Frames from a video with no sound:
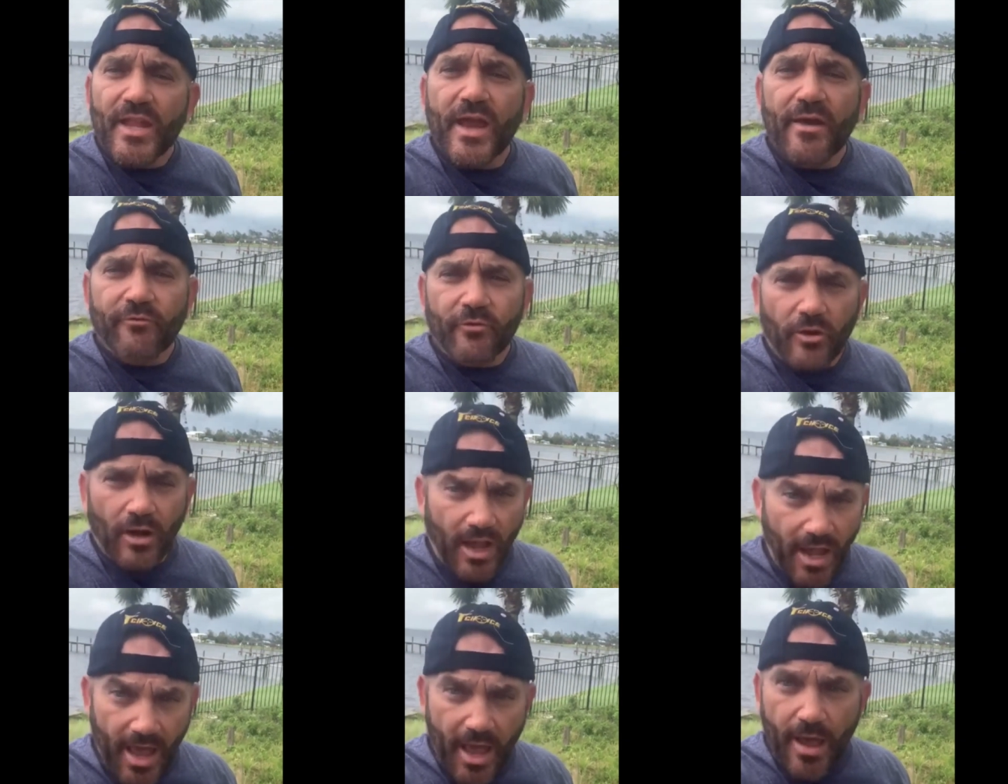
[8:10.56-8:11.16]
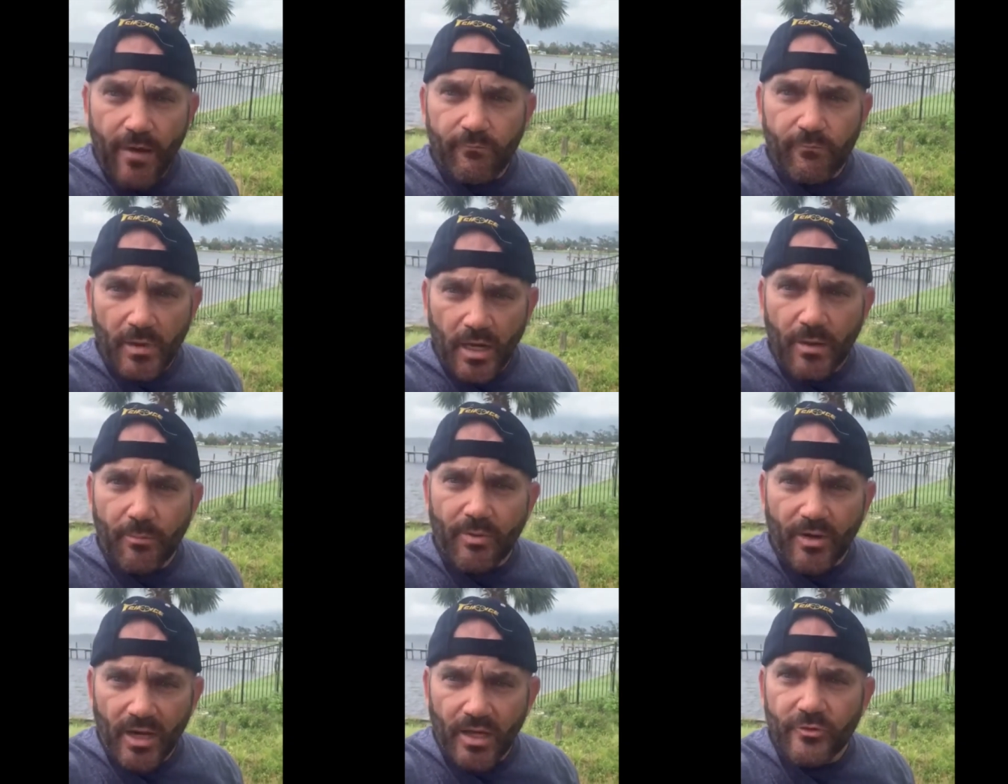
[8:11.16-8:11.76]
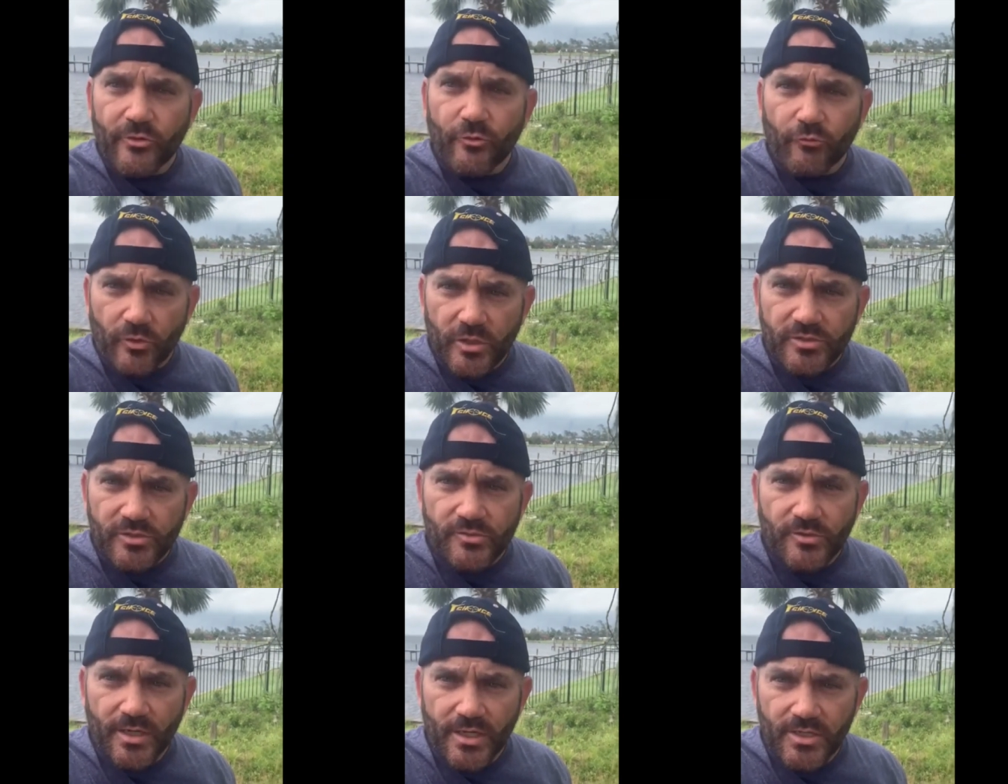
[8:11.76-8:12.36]
Never. I have my the
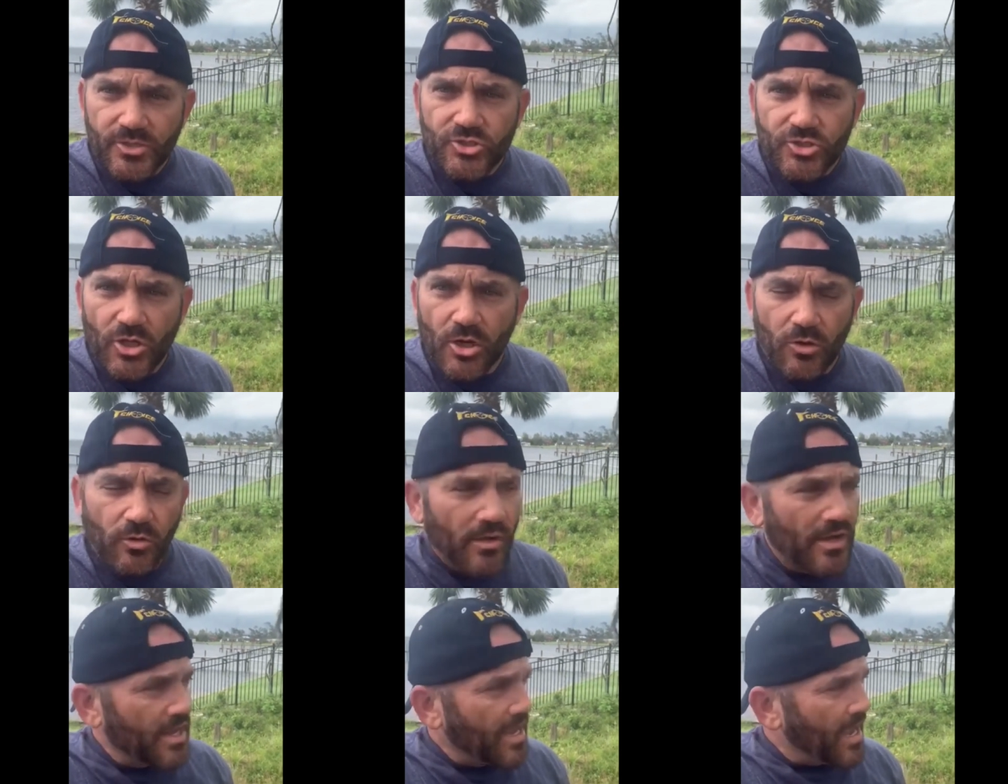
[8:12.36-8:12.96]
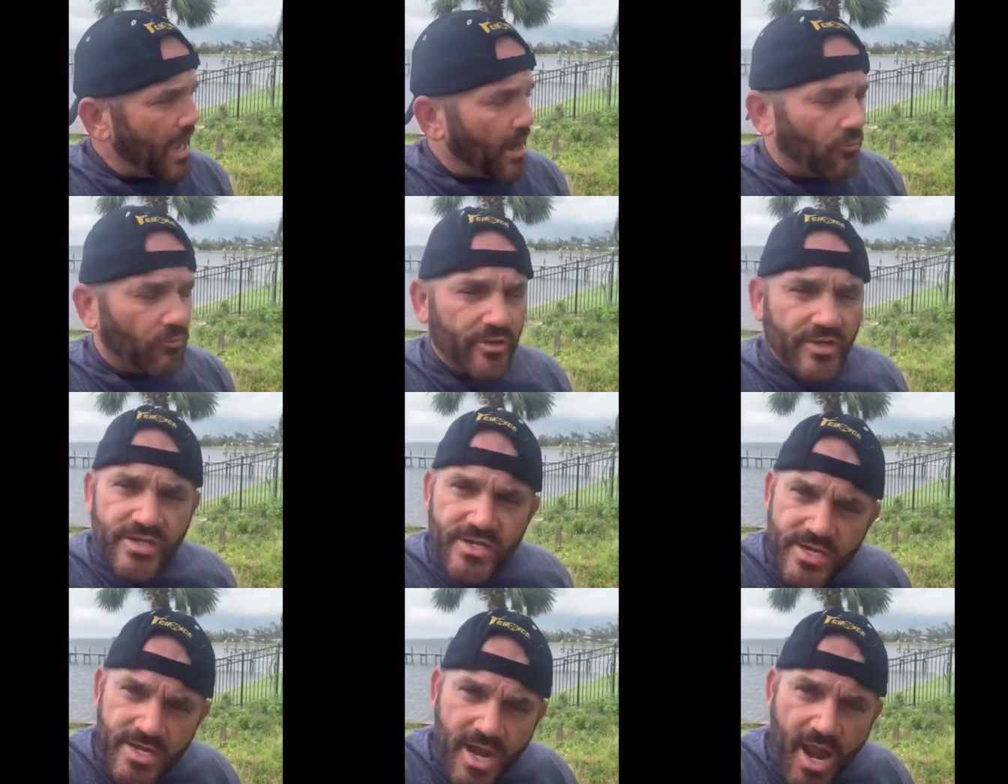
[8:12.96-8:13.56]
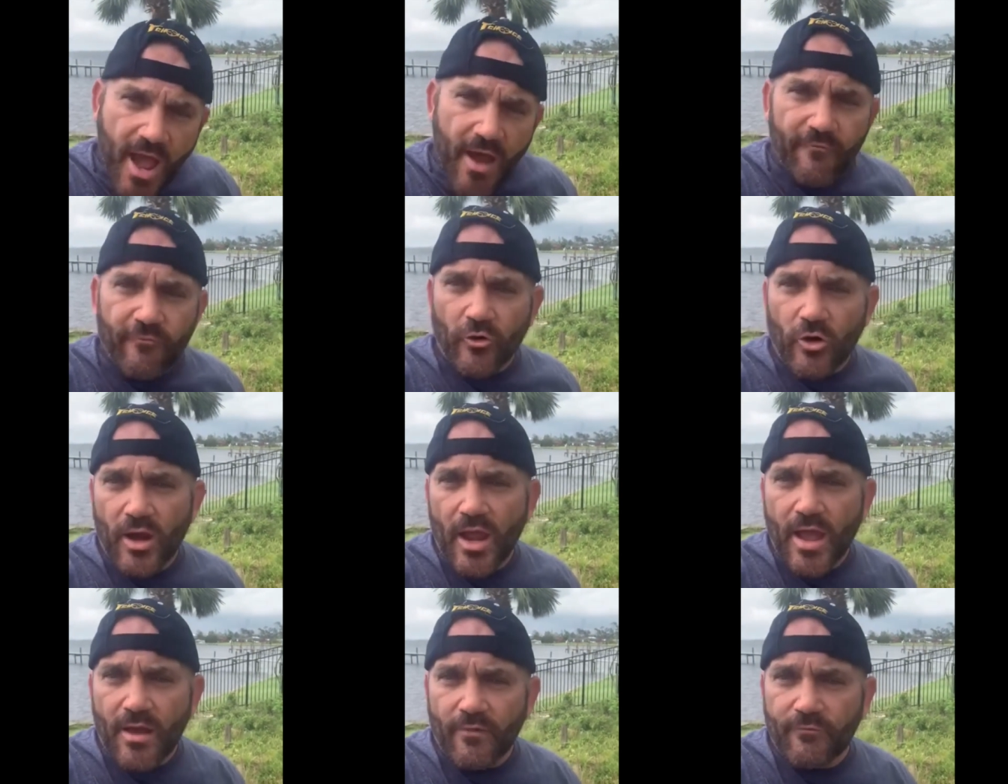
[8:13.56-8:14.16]
Russell Hentz Show. I would
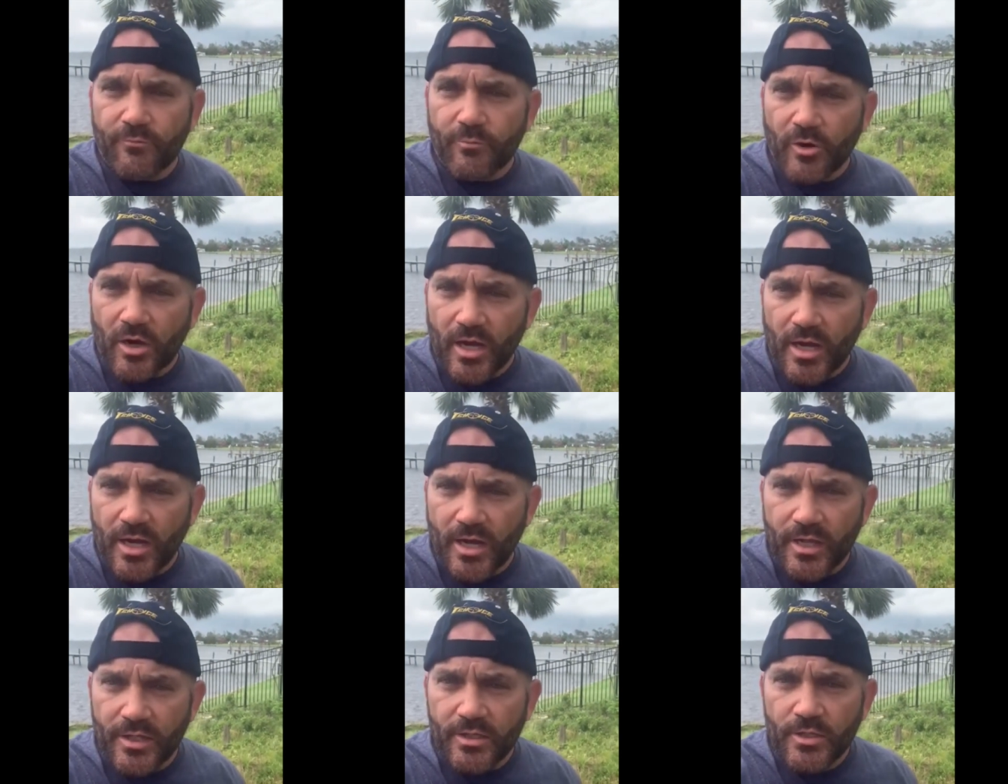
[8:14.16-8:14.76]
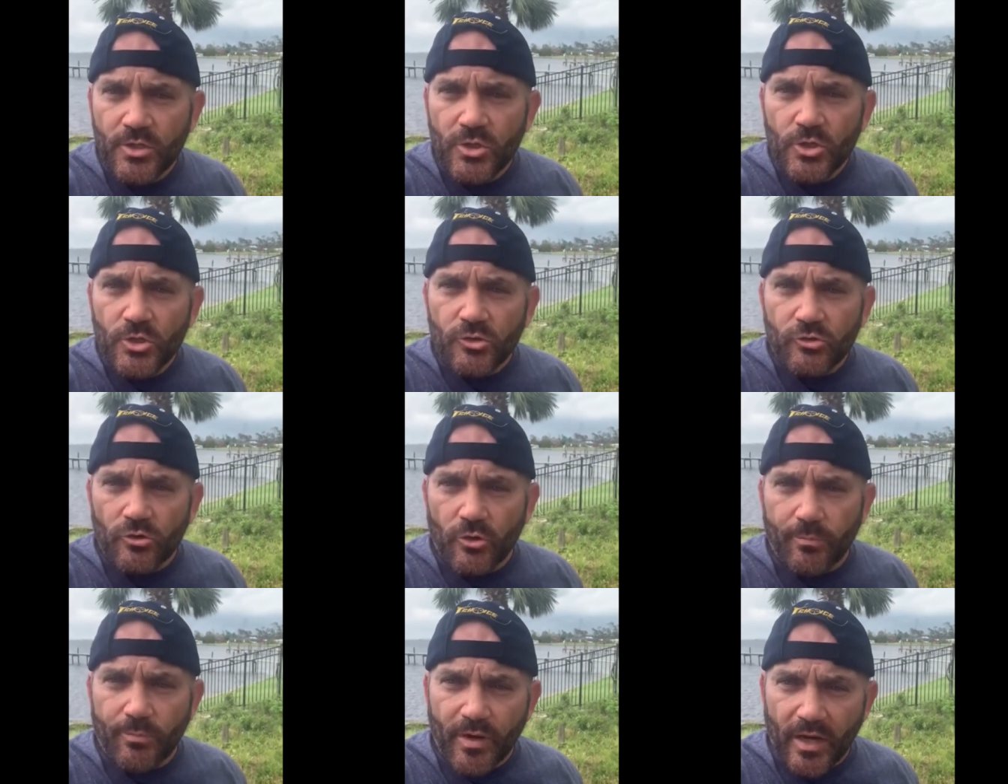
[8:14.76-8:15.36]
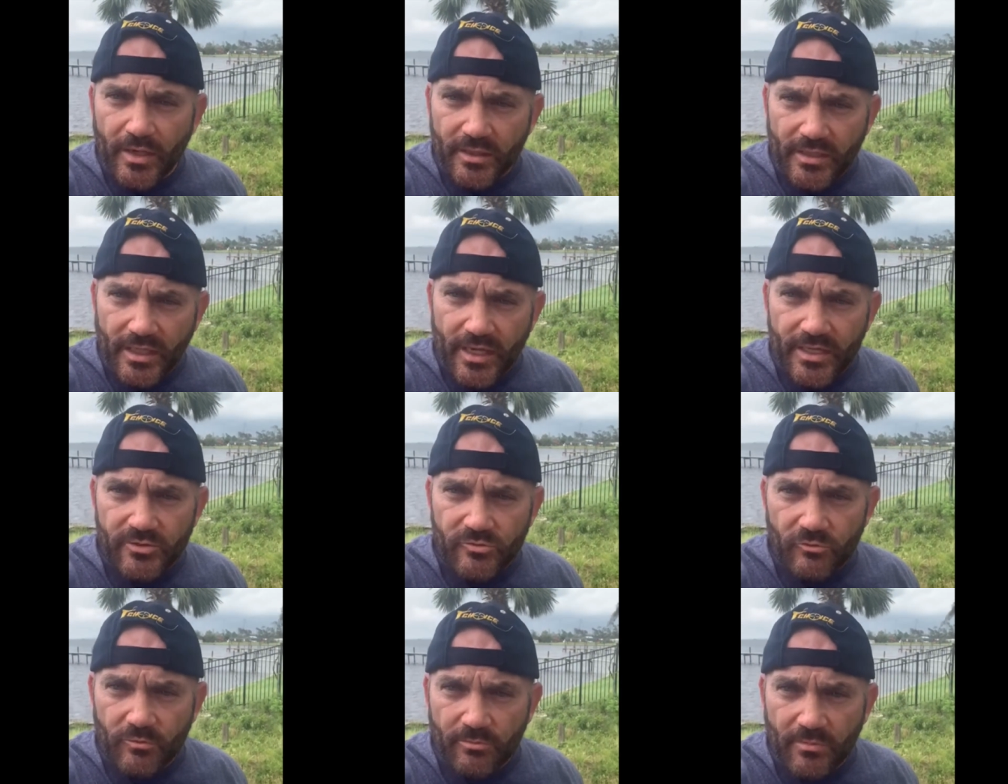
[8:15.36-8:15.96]
never have Brian do a
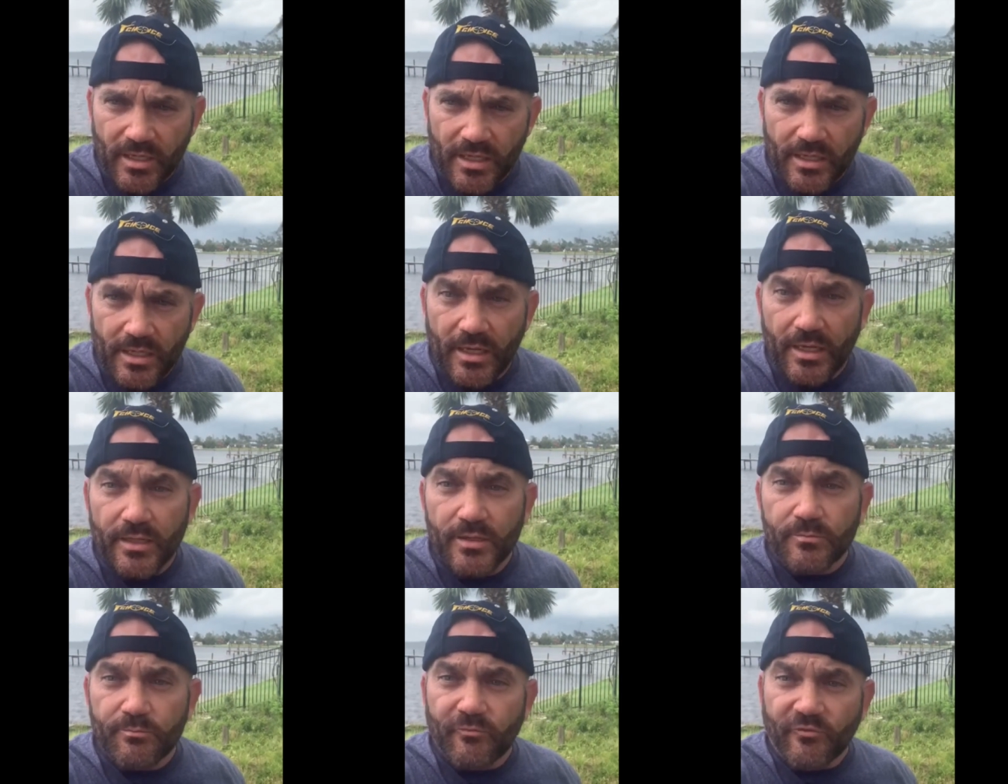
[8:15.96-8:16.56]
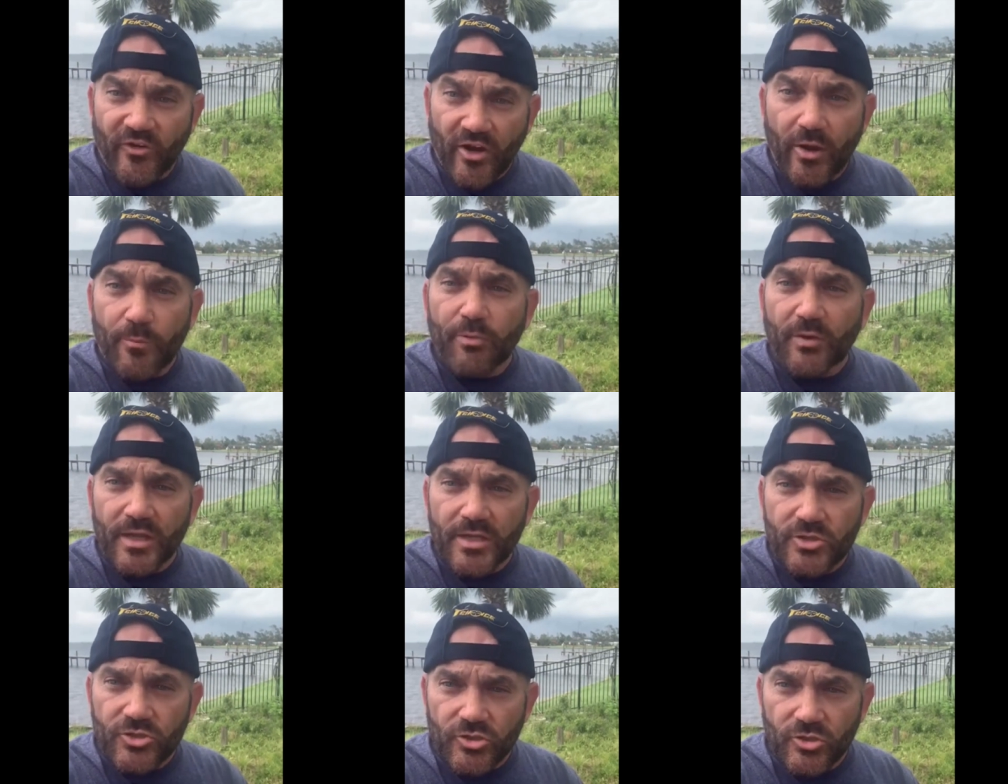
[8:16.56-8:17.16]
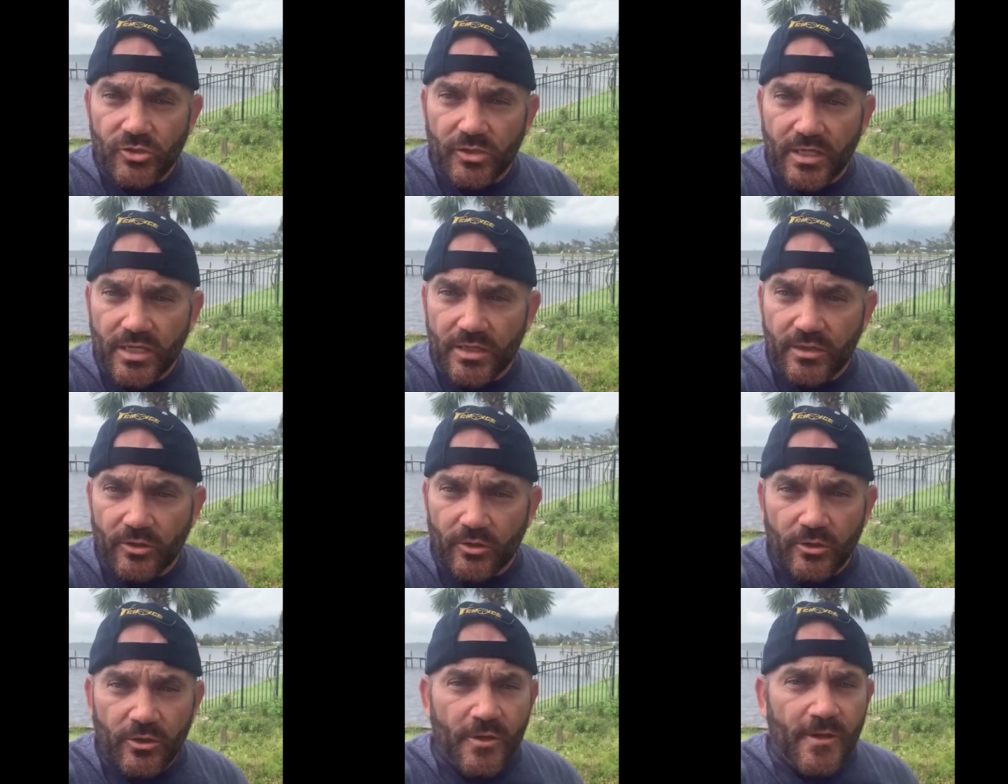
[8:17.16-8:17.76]
podcast with me, and Fairplay shouldn't
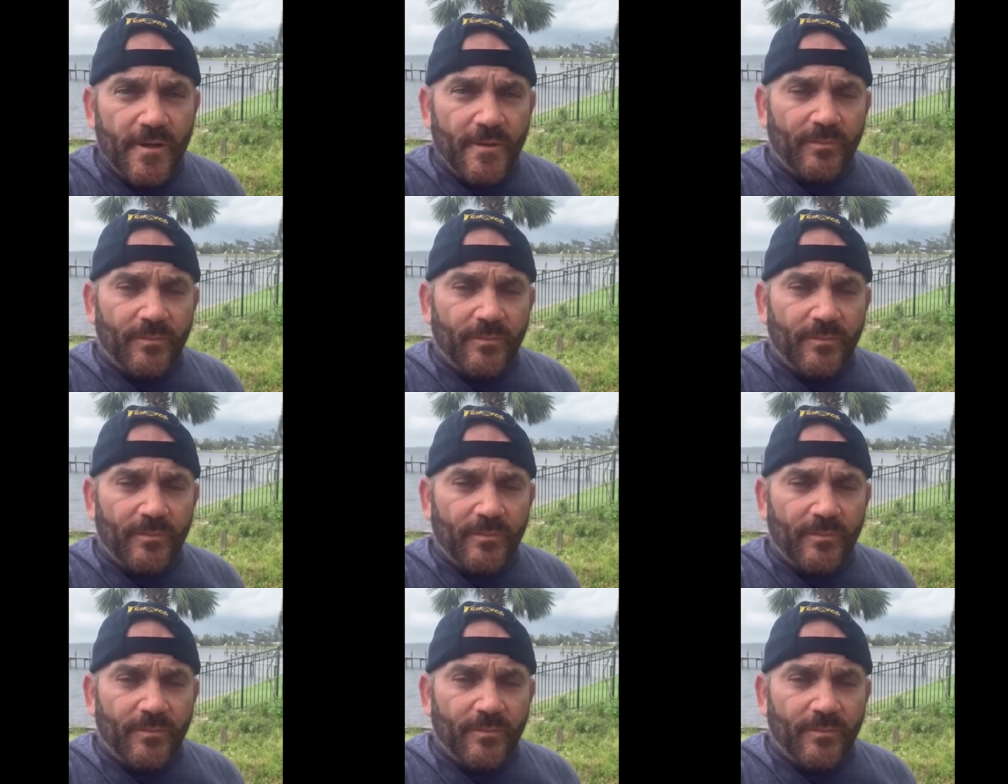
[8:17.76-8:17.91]
either.